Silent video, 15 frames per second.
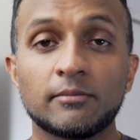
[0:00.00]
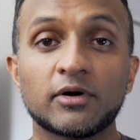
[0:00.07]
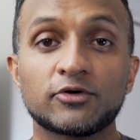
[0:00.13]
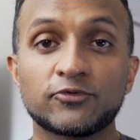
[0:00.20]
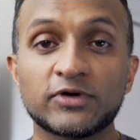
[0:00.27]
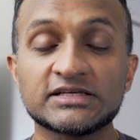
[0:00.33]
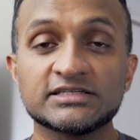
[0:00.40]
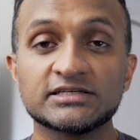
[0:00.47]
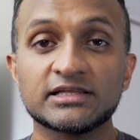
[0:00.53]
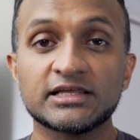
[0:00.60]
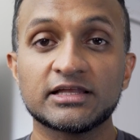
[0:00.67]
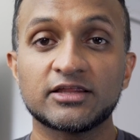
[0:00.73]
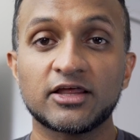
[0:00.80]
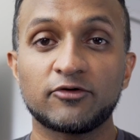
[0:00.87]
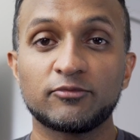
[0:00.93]
But
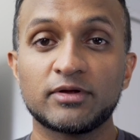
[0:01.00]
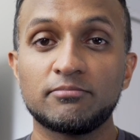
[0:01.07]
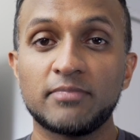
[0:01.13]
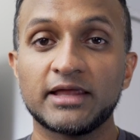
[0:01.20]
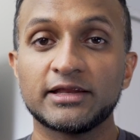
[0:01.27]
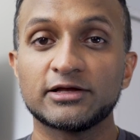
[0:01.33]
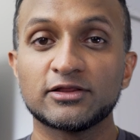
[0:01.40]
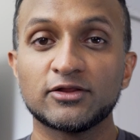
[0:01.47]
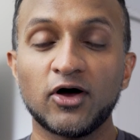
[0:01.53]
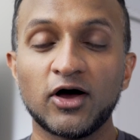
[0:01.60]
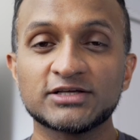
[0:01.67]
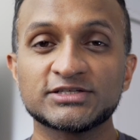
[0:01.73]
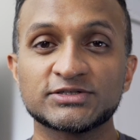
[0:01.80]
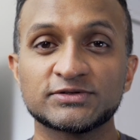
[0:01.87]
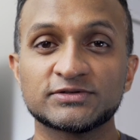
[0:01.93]
recently, there have been many
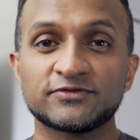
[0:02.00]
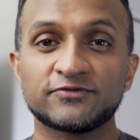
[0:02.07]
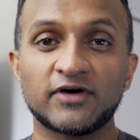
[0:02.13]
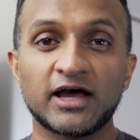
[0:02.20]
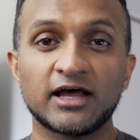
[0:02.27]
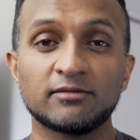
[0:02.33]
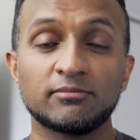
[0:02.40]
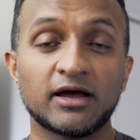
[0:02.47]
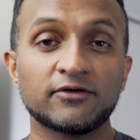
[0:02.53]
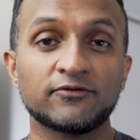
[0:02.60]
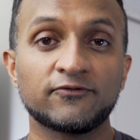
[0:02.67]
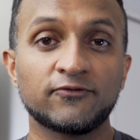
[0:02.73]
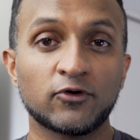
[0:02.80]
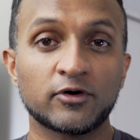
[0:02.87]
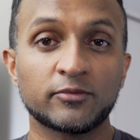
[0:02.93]
lawsuits filed by
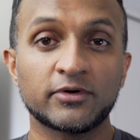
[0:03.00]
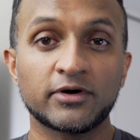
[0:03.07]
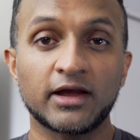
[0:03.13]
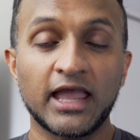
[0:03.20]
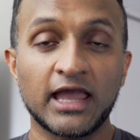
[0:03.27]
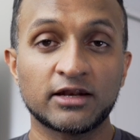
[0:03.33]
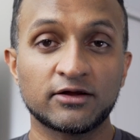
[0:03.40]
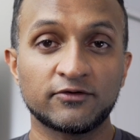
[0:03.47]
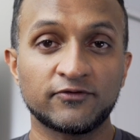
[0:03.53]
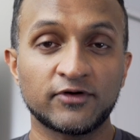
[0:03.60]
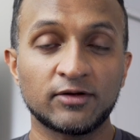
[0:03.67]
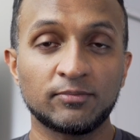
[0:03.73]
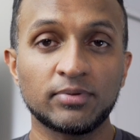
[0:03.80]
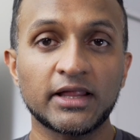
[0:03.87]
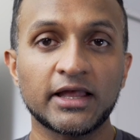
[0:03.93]
former N F
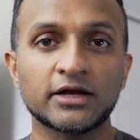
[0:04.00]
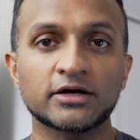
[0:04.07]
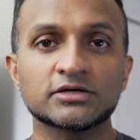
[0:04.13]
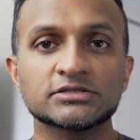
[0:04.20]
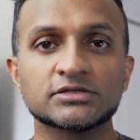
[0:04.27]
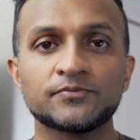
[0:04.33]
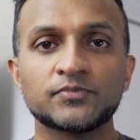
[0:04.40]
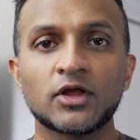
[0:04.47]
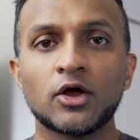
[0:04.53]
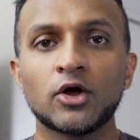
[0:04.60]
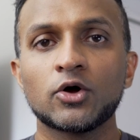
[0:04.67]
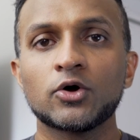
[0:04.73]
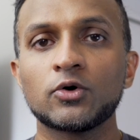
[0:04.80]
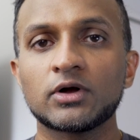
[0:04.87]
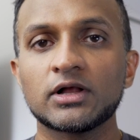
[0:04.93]
L players
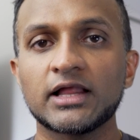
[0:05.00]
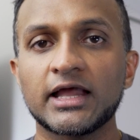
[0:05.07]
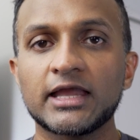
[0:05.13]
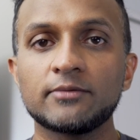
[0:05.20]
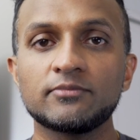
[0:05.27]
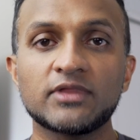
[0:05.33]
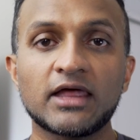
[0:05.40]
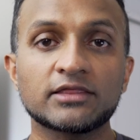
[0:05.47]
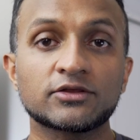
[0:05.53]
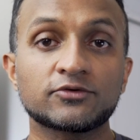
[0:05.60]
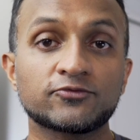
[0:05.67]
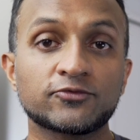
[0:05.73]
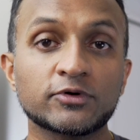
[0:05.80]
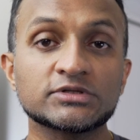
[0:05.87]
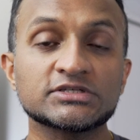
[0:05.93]
who claimed that the
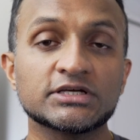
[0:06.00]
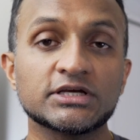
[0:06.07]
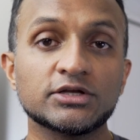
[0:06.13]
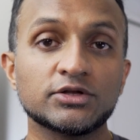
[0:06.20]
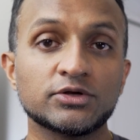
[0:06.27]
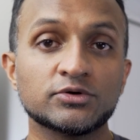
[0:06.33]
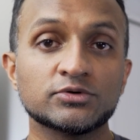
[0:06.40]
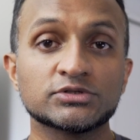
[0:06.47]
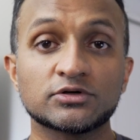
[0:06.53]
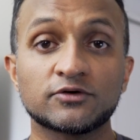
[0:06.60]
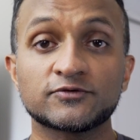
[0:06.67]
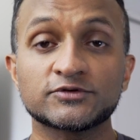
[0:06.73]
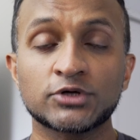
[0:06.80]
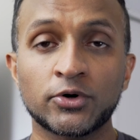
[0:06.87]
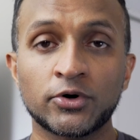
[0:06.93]
routine use
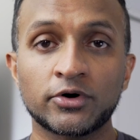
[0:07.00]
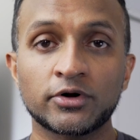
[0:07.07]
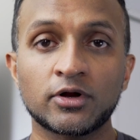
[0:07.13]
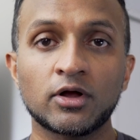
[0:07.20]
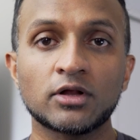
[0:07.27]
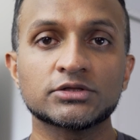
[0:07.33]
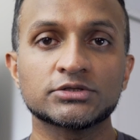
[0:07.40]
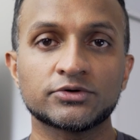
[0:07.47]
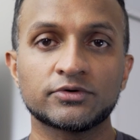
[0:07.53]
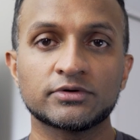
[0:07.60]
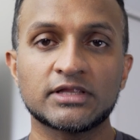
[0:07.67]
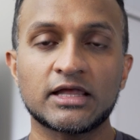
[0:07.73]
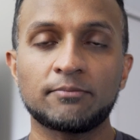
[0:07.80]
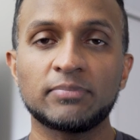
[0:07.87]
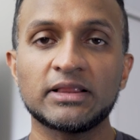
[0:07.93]
of Toradol
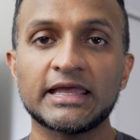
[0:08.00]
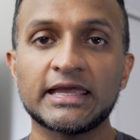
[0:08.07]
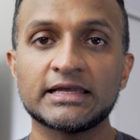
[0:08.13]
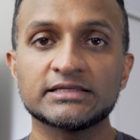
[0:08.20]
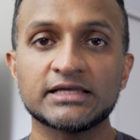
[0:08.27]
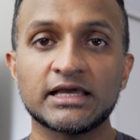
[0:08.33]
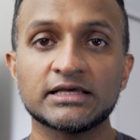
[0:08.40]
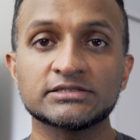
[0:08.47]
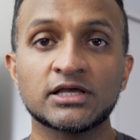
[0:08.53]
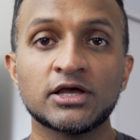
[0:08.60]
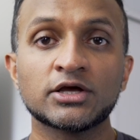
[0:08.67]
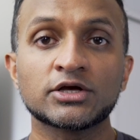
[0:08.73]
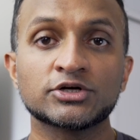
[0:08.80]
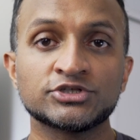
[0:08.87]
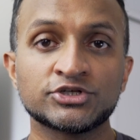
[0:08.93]
during their playing days
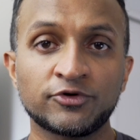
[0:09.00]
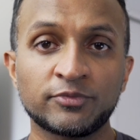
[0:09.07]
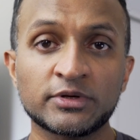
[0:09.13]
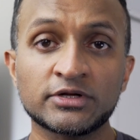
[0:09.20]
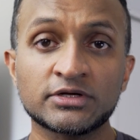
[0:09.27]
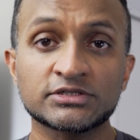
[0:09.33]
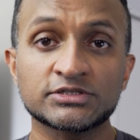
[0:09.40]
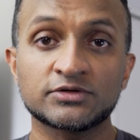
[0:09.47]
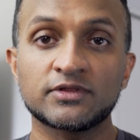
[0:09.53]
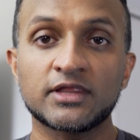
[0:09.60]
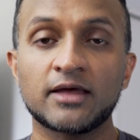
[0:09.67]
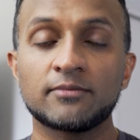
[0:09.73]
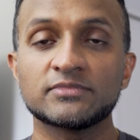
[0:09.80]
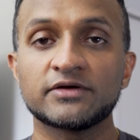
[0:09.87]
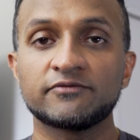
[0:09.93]
contributed to
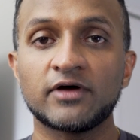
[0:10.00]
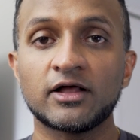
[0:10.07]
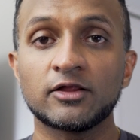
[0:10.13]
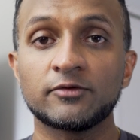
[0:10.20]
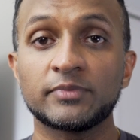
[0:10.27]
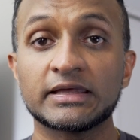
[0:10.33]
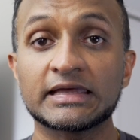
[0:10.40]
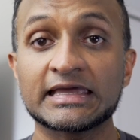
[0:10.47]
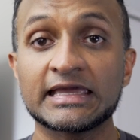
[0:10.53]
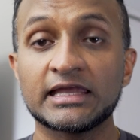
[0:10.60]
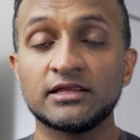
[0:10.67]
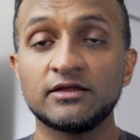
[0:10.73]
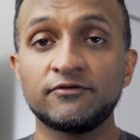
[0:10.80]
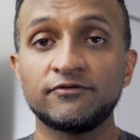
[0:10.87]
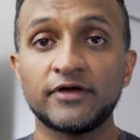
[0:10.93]
them developing
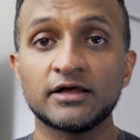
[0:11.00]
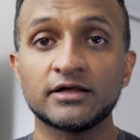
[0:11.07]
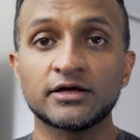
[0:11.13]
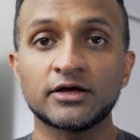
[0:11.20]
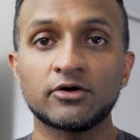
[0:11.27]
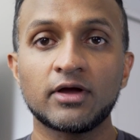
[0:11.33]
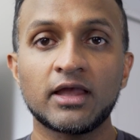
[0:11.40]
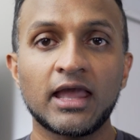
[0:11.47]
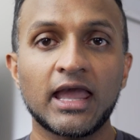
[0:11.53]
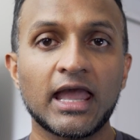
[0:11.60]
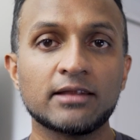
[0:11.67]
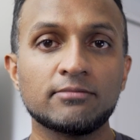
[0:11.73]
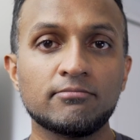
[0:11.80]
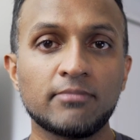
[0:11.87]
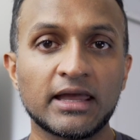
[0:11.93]
kidney failure
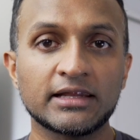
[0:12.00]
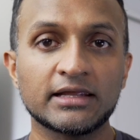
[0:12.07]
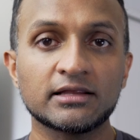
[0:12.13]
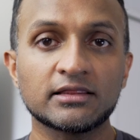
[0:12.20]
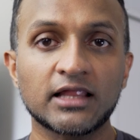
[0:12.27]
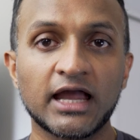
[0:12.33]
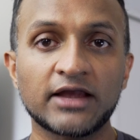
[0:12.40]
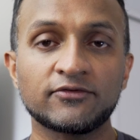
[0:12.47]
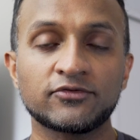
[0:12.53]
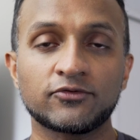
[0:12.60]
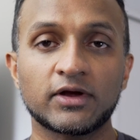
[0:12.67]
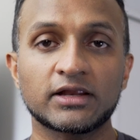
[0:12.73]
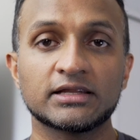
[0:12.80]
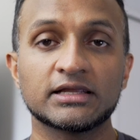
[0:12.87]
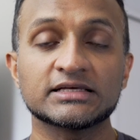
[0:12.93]
and many
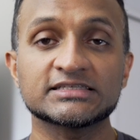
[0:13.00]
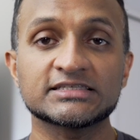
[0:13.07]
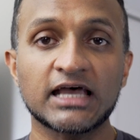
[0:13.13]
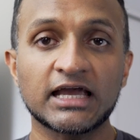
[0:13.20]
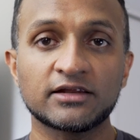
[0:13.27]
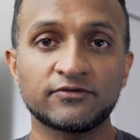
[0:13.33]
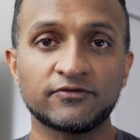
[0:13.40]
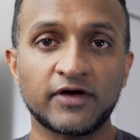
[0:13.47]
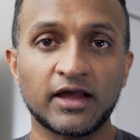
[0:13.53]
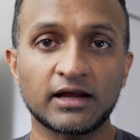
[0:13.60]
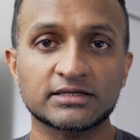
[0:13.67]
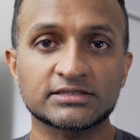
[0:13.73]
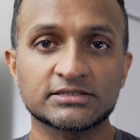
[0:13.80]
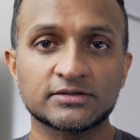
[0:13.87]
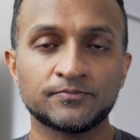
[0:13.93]
life-threatening side
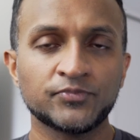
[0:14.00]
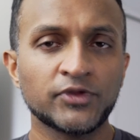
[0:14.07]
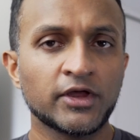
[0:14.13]
effects.